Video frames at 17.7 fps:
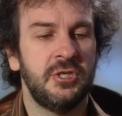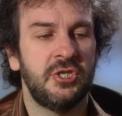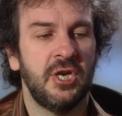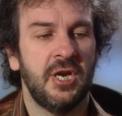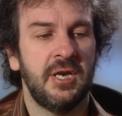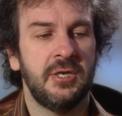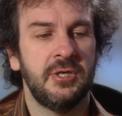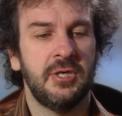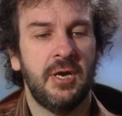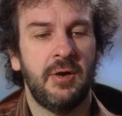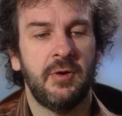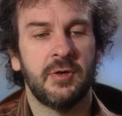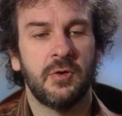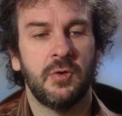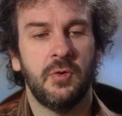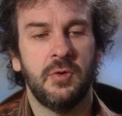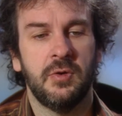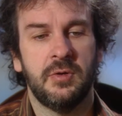change
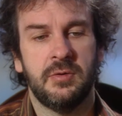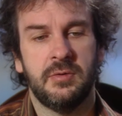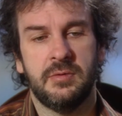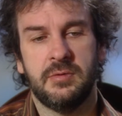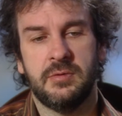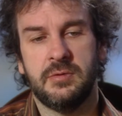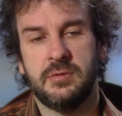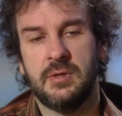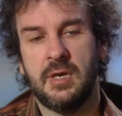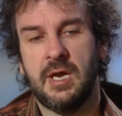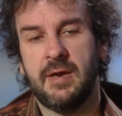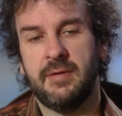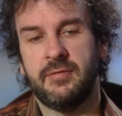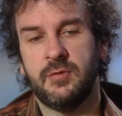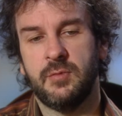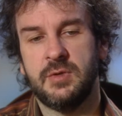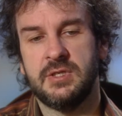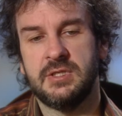Aragorn
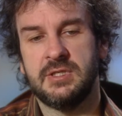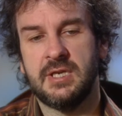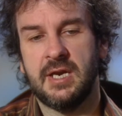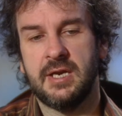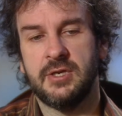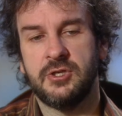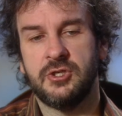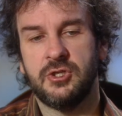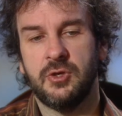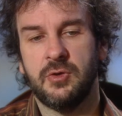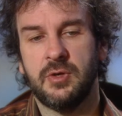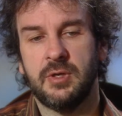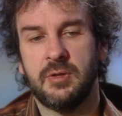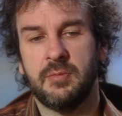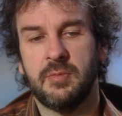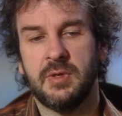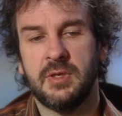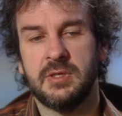after we started
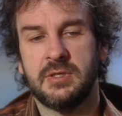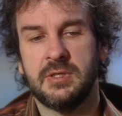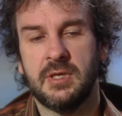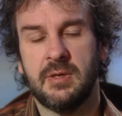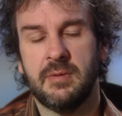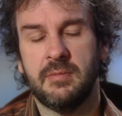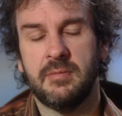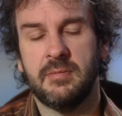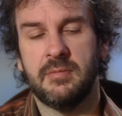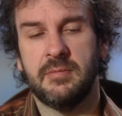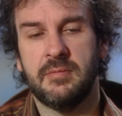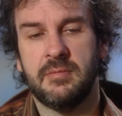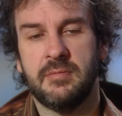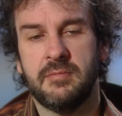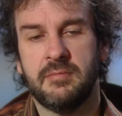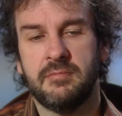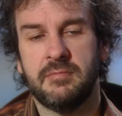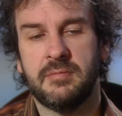shooting, but
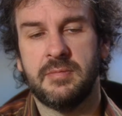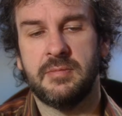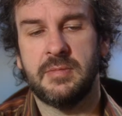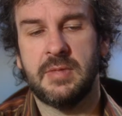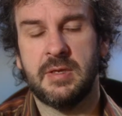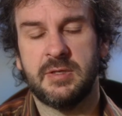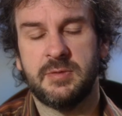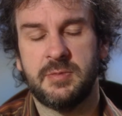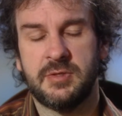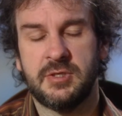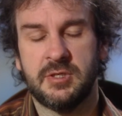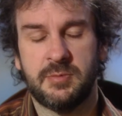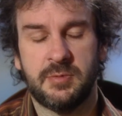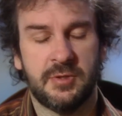that's just